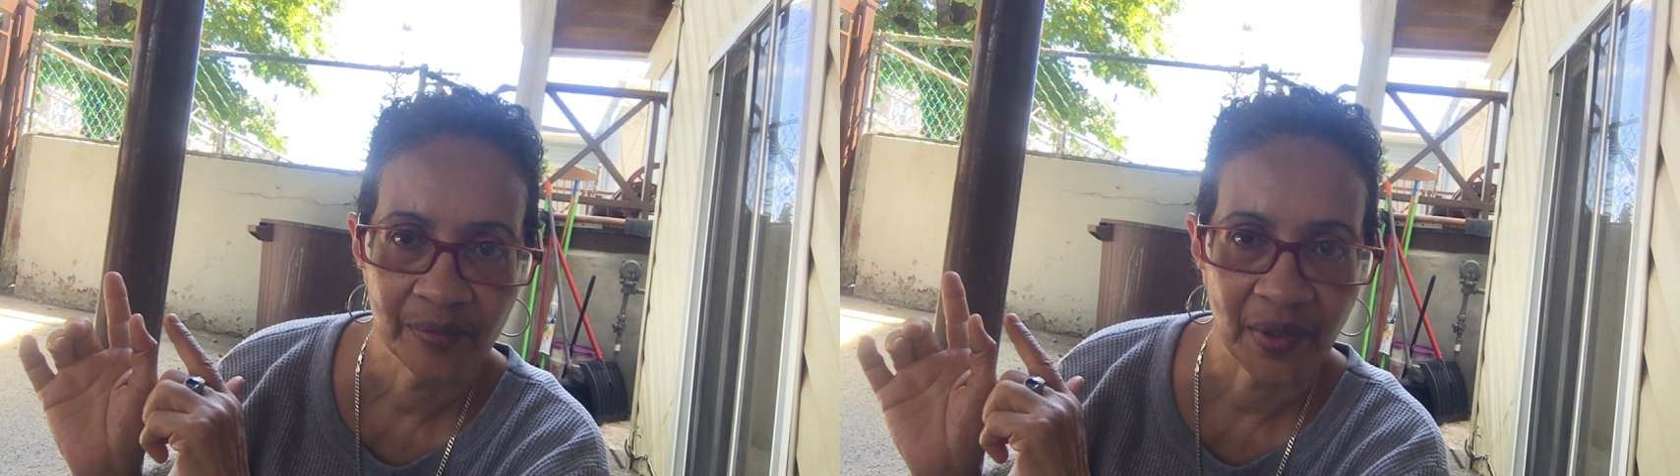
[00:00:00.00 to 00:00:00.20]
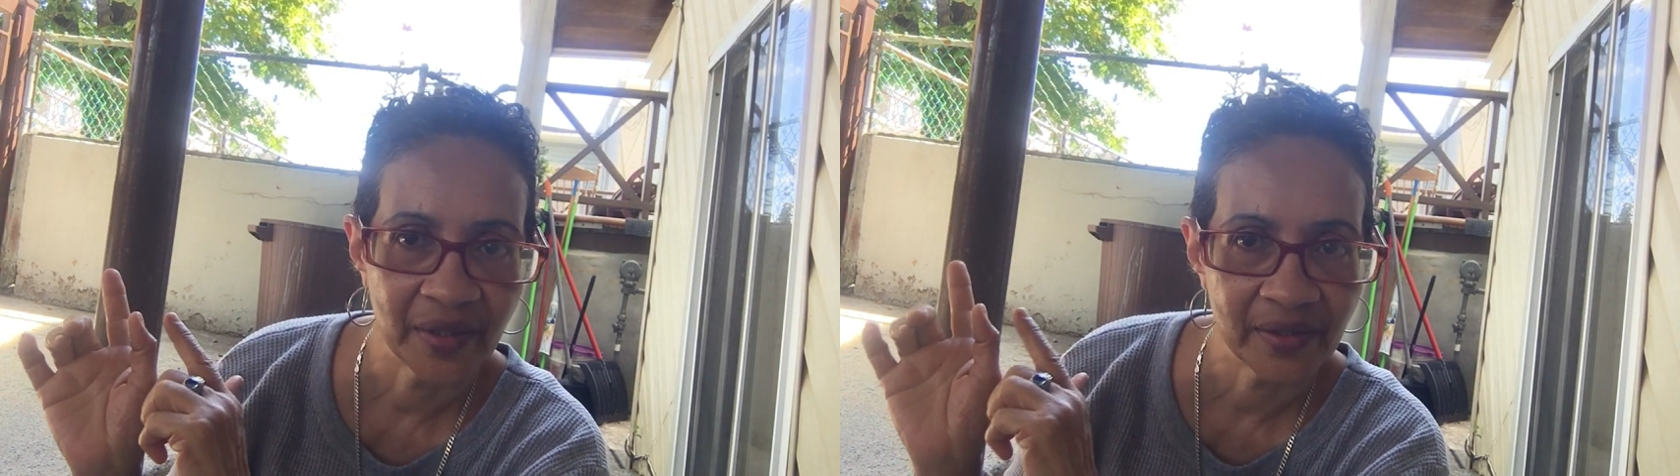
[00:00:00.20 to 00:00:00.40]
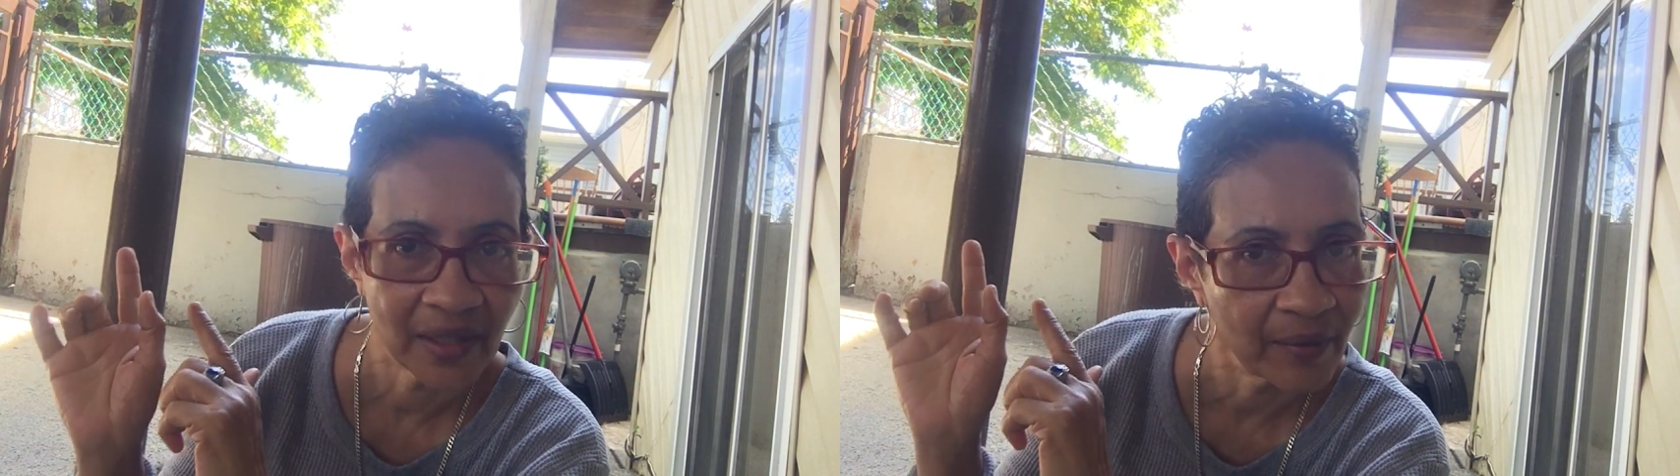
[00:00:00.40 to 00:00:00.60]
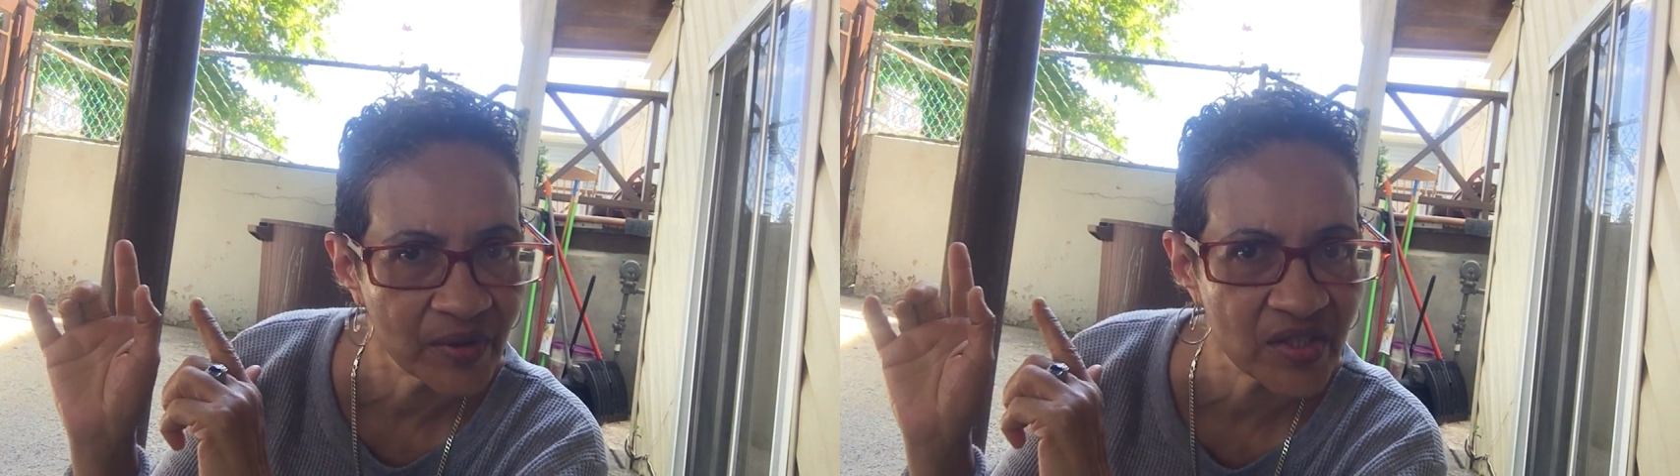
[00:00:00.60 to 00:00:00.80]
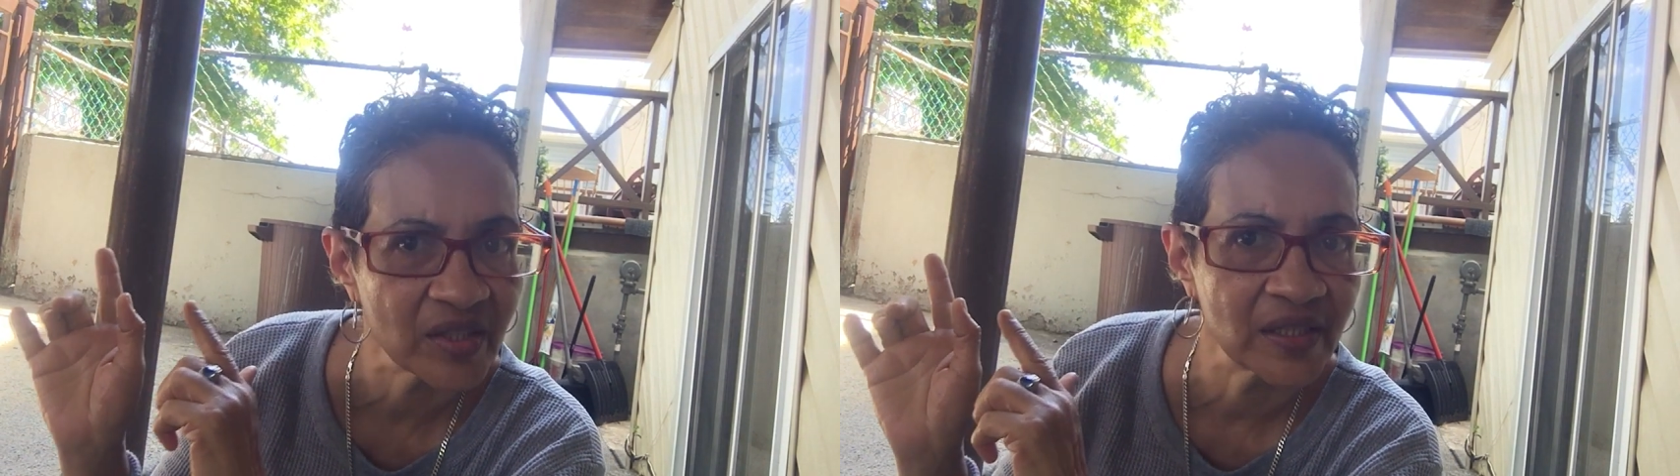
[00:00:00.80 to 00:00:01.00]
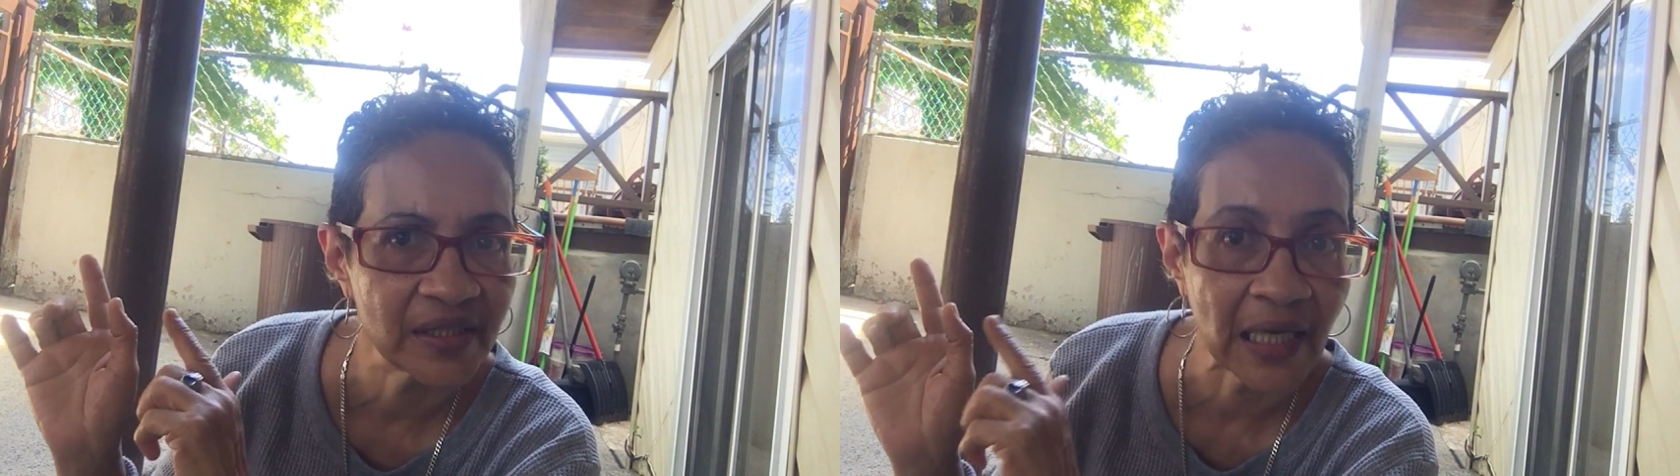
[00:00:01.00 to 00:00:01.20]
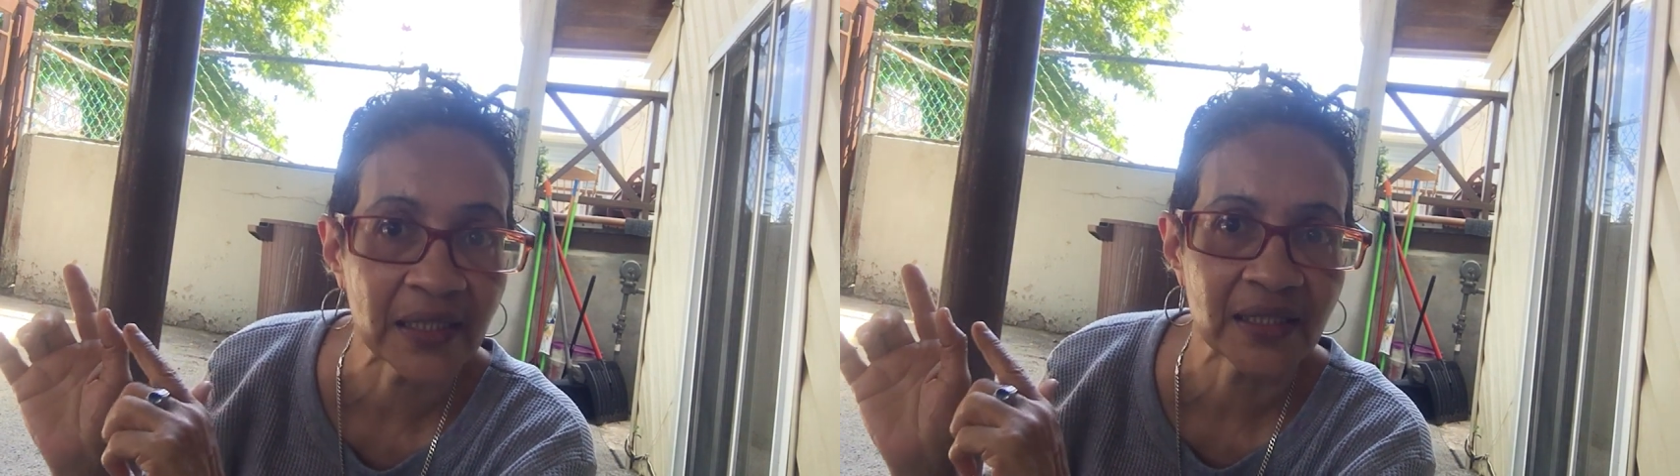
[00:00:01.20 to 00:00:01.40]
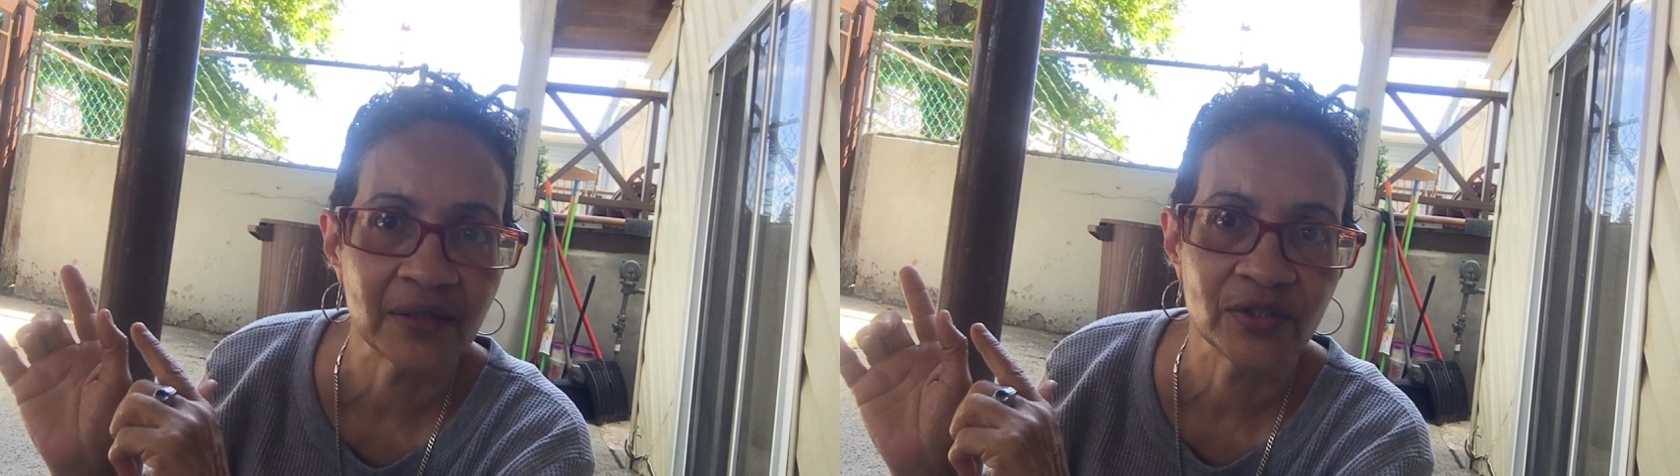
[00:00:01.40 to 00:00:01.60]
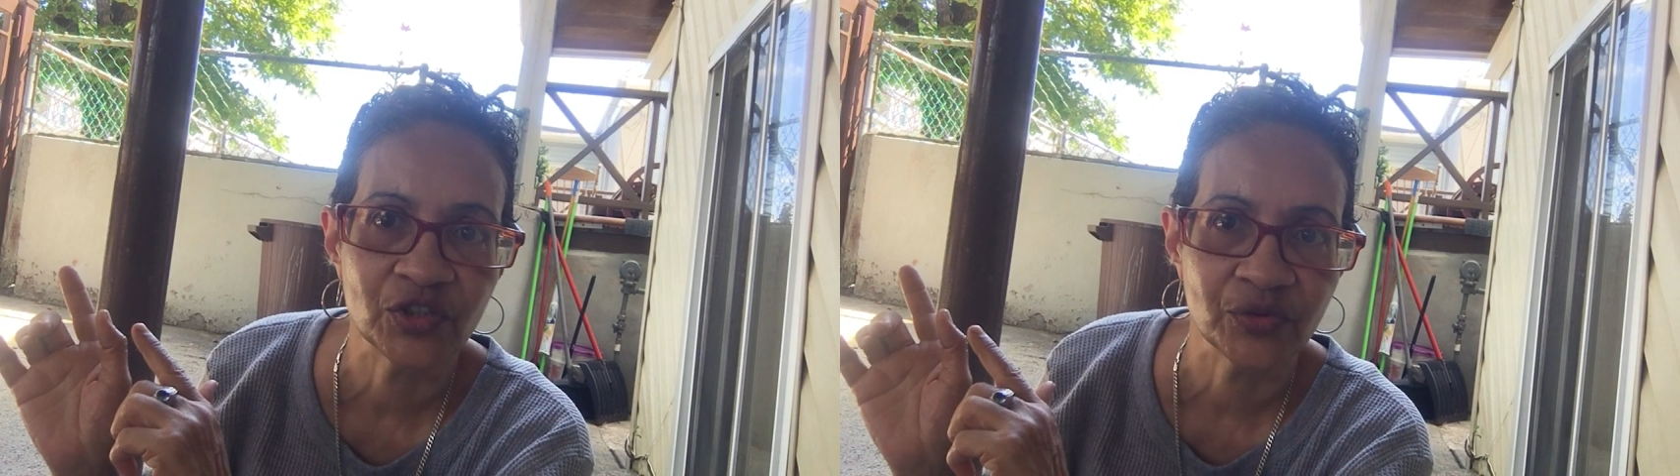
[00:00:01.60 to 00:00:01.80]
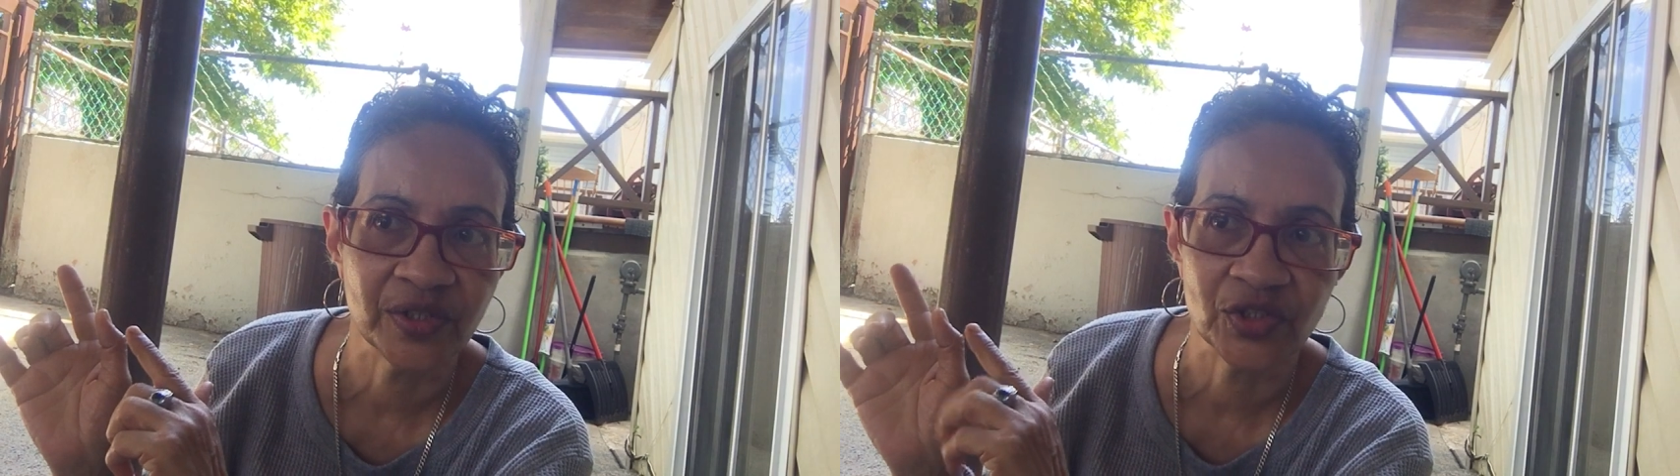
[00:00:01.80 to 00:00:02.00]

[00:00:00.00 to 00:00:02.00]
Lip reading: But I wasn't gonna knock down the tree.